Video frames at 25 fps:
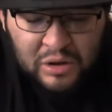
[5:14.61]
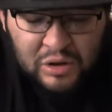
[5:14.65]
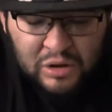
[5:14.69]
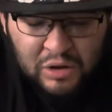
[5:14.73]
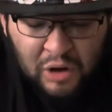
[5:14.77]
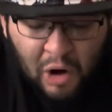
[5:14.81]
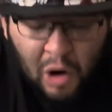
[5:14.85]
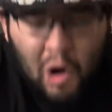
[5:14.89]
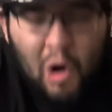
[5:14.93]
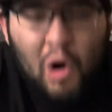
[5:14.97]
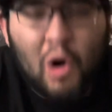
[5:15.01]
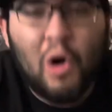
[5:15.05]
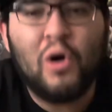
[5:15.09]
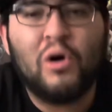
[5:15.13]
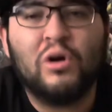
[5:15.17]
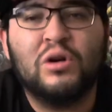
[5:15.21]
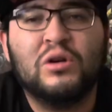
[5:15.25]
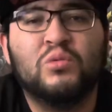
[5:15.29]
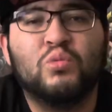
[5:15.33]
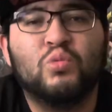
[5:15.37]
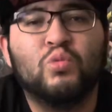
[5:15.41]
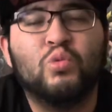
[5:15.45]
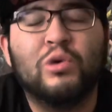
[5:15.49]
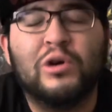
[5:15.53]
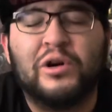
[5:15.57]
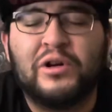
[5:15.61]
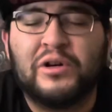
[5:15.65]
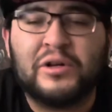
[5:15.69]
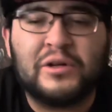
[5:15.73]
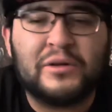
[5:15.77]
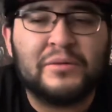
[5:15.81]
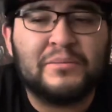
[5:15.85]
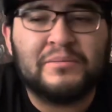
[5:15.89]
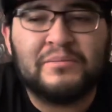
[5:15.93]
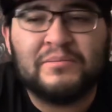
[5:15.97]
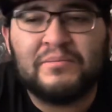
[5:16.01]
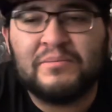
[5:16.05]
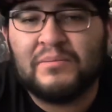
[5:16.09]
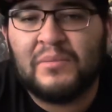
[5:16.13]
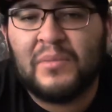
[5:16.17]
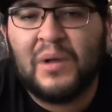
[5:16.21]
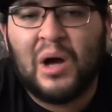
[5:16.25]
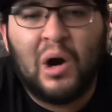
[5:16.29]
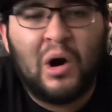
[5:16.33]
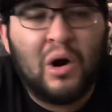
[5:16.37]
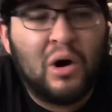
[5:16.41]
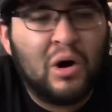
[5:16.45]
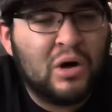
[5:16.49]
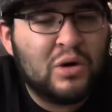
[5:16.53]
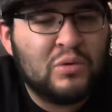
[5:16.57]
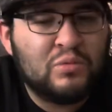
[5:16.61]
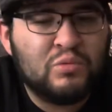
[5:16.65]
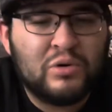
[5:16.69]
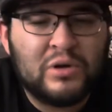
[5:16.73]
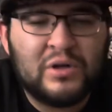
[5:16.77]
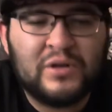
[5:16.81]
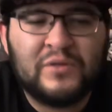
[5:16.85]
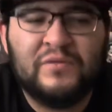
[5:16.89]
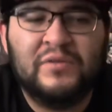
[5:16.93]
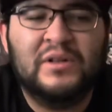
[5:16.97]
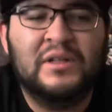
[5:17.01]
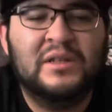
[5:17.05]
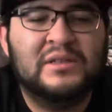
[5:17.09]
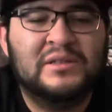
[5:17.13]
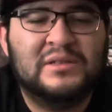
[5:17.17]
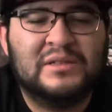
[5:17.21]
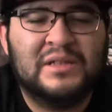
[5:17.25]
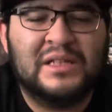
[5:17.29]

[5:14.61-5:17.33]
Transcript: hard work hard work for these.